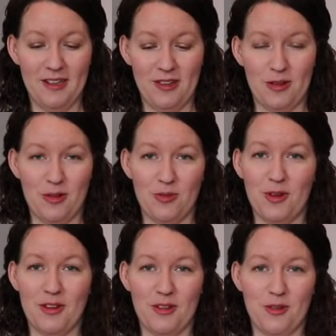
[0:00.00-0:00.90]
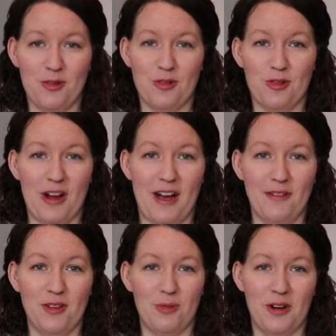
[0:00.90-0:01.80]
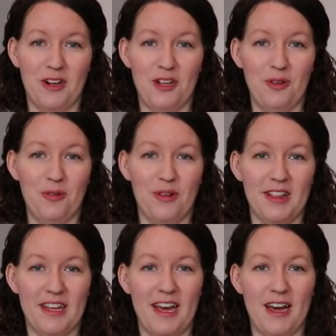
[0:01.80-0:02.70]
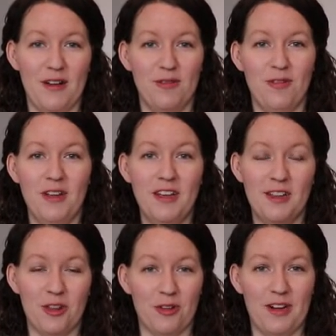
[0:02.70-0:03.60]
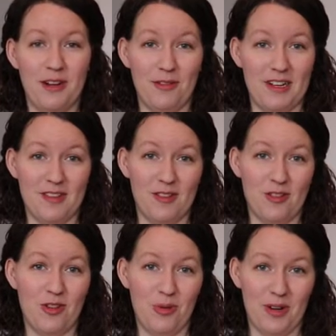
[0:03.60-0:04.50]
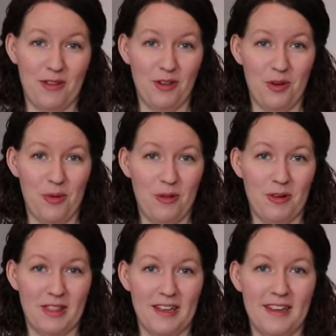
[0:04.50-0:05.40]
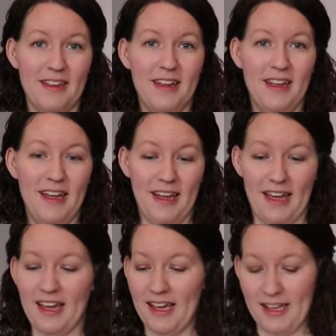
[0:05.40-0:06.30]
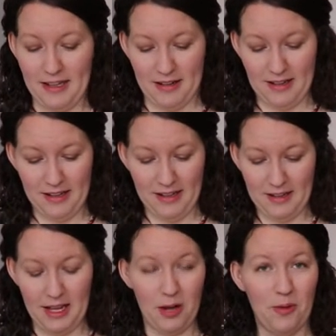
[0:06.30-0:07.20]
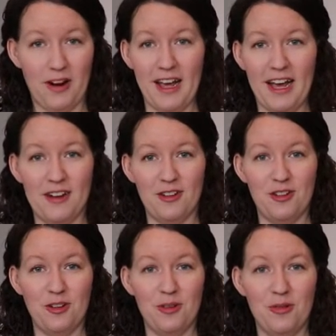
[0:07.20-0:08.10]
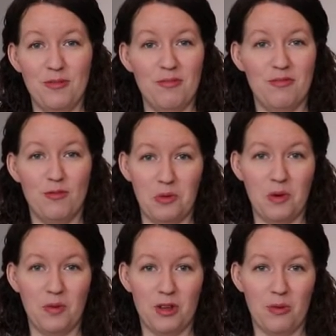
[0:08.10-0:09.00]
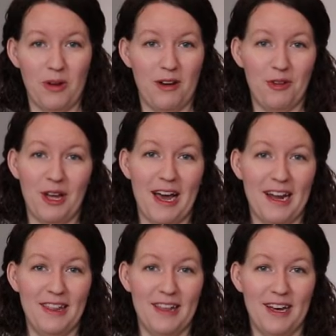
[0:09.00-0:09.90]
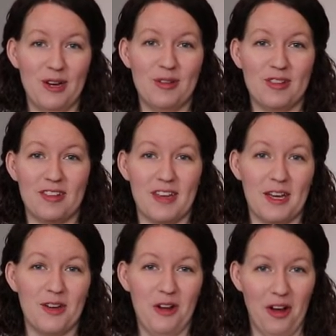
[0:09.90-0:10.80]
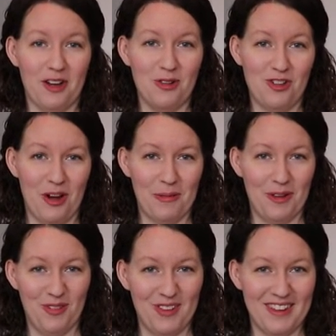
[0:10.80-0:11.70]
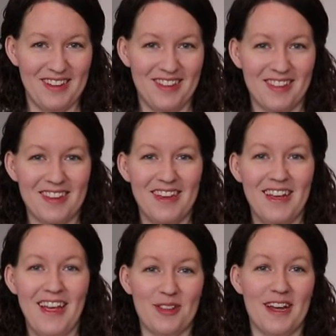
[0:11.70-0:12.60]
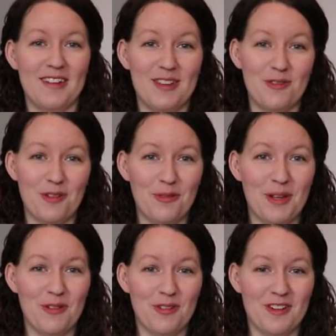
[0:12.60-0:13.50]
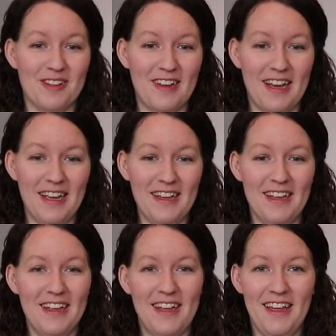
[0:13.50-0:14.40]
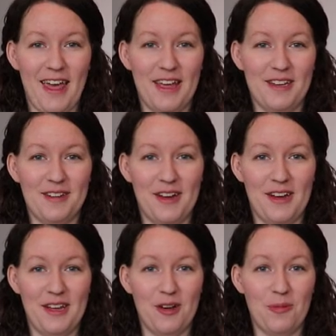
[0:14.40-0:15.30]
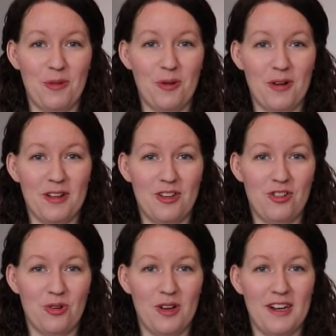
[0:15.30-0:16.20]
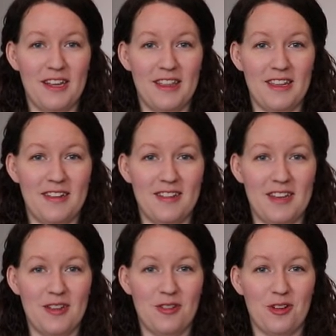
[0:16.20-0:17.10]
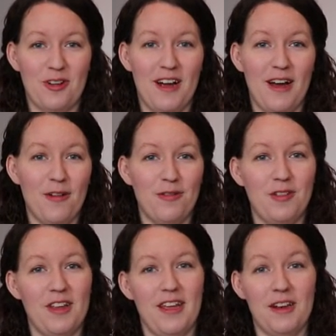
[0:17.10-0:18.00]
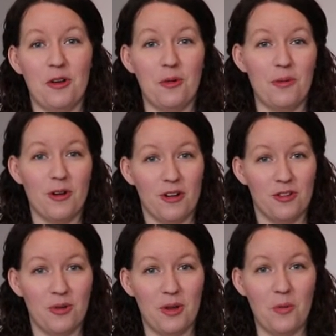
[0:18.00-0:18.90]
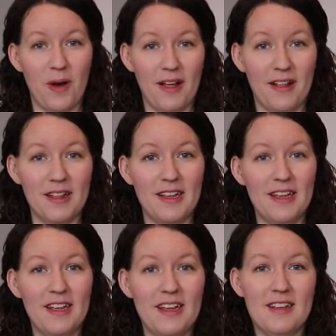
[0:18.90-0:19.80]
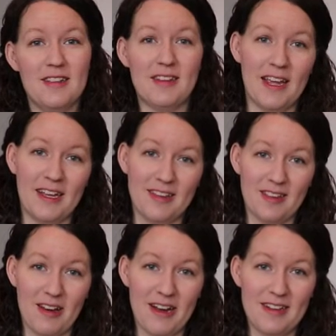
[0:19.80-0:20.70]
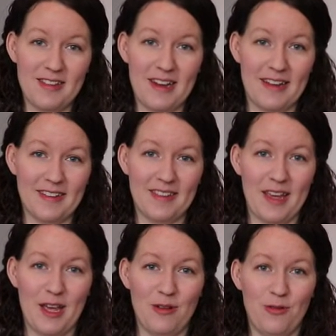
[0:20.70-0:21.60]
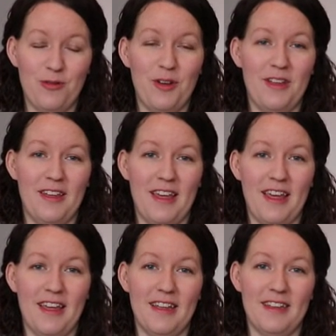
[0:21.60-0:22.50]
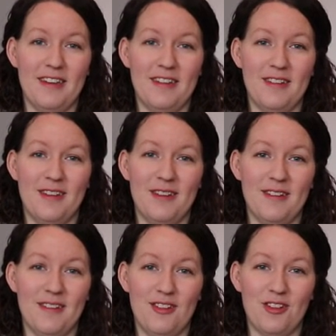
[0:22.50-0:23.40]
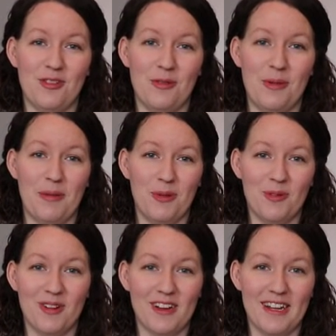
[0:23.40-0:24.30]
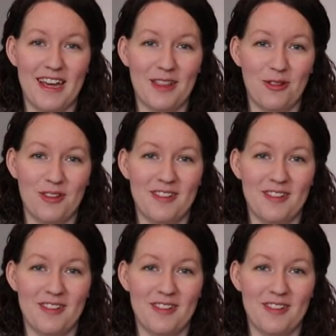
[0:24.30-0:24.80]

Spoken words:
So it's one of those crafts where you really have the creative license to do whatever you want with it. And like what I had to do it with whatever you had in the house because I could not go shopping for this. So that is it for me for today, and I hope you all enjoyed this Easter craft, and I hope you're all doing well, staying inside, staying safe, and just remember, we're going to get through